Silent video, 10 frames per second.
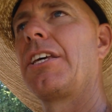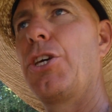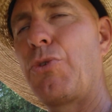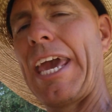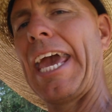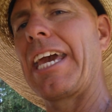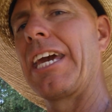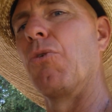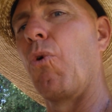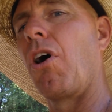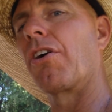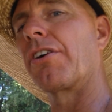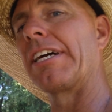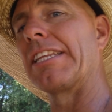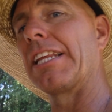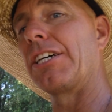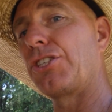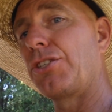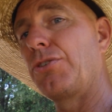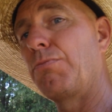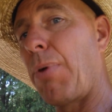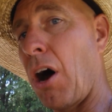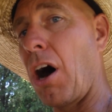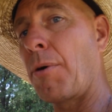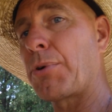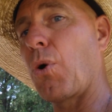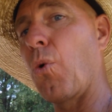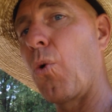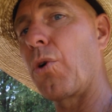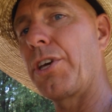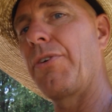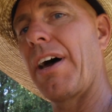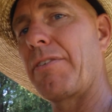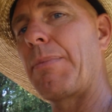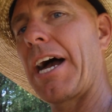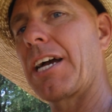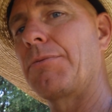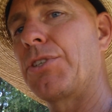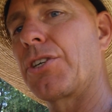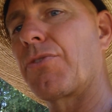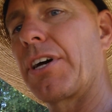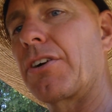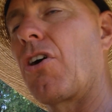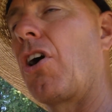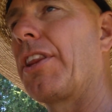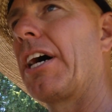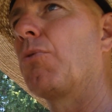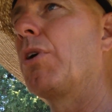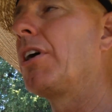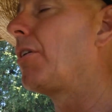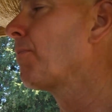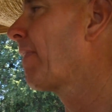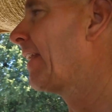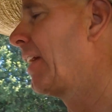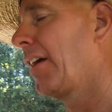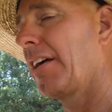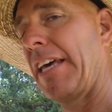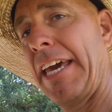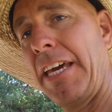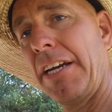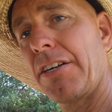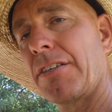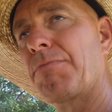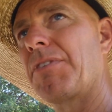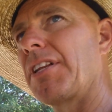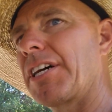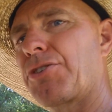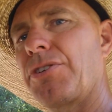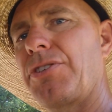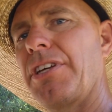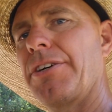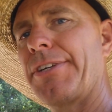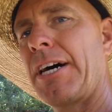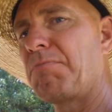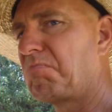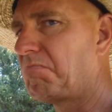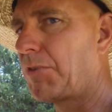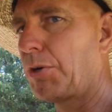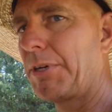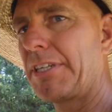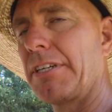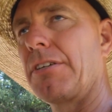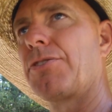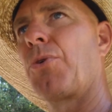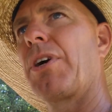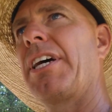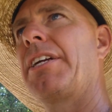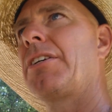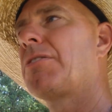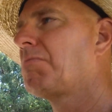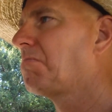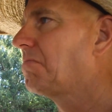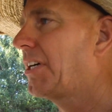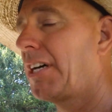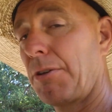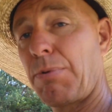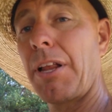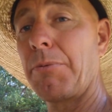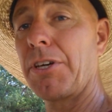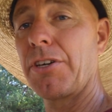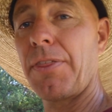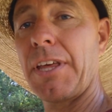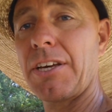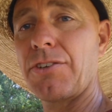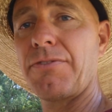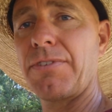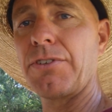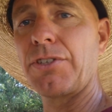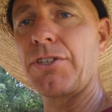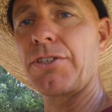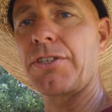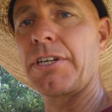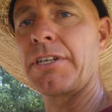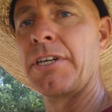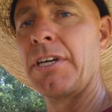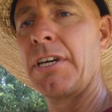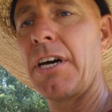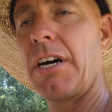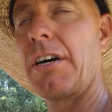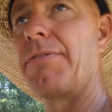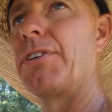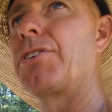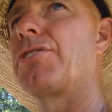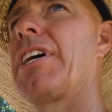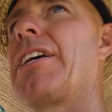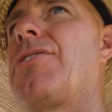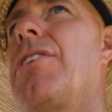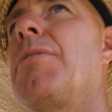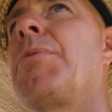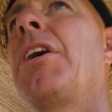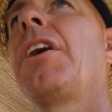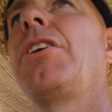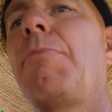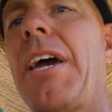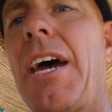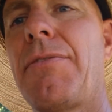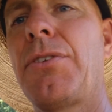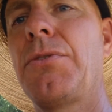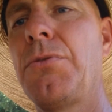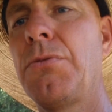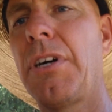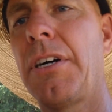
you can't get water unless you pump or you have a backup generator on that well. Here, electricity goes out, no big deal. Tornado, that'd probably be a good thing because it'd fill your tanks up. You may have to